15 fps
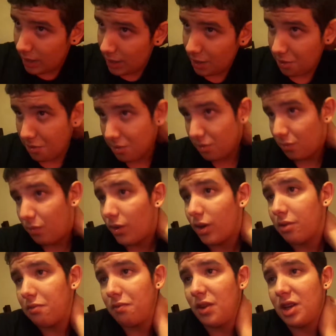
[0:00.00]
This is
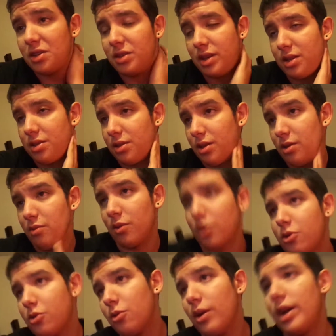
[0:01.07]
fucking fantastic and
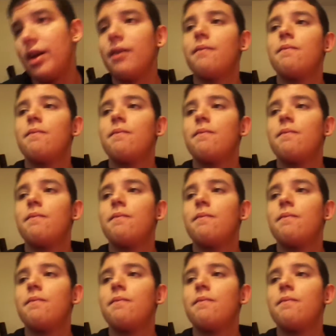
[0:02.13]
works great.